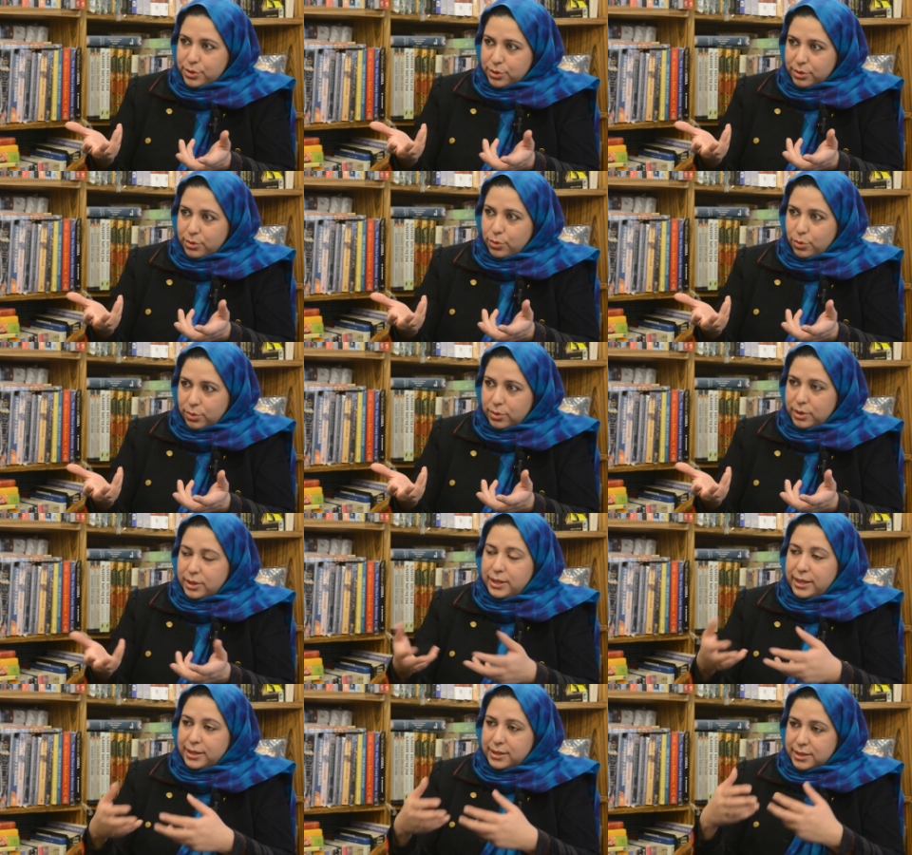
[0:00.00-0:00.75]
to know
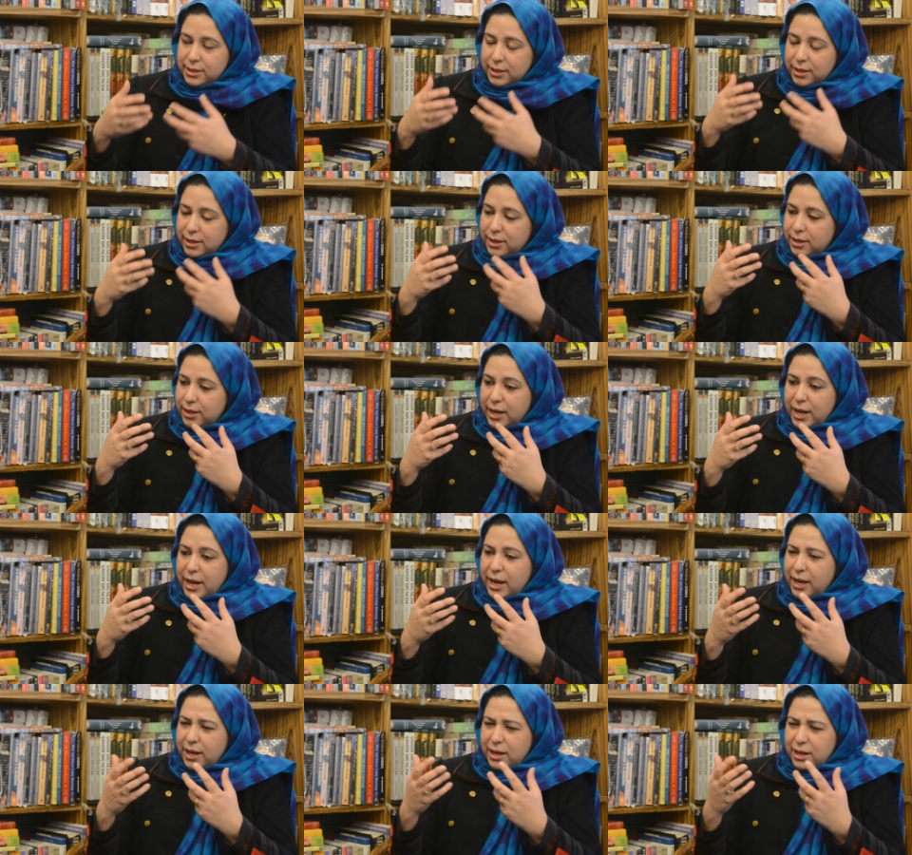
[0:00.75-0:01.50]
that uh,
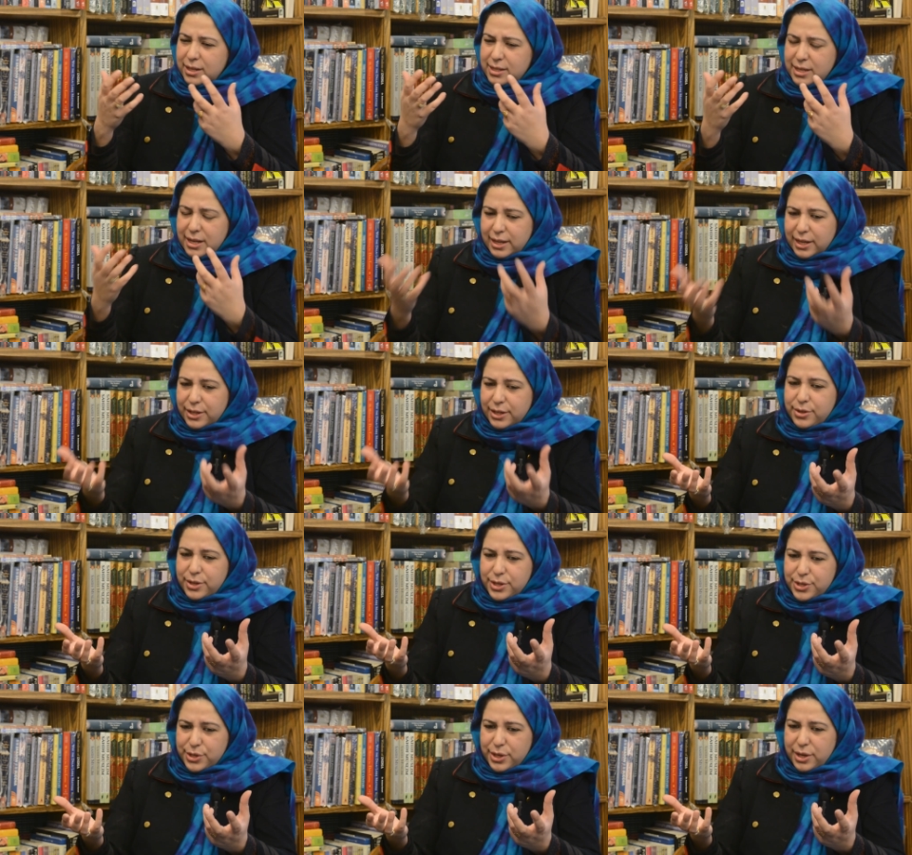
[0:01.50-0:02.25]
it's a
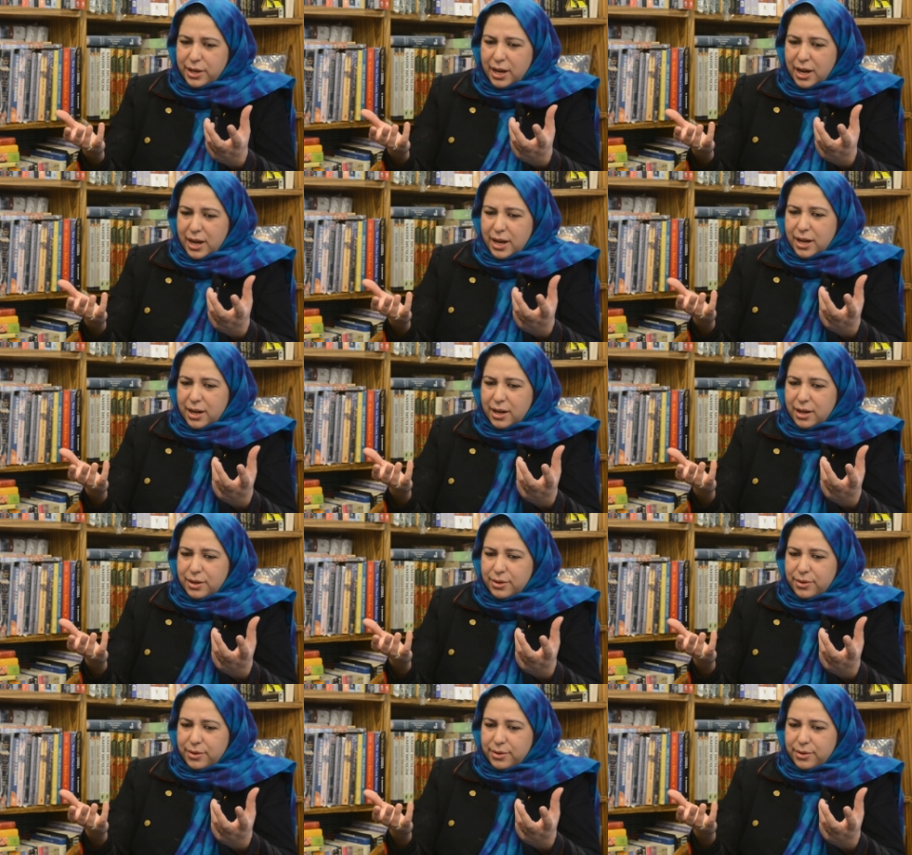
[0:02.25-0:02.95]
literature, uh,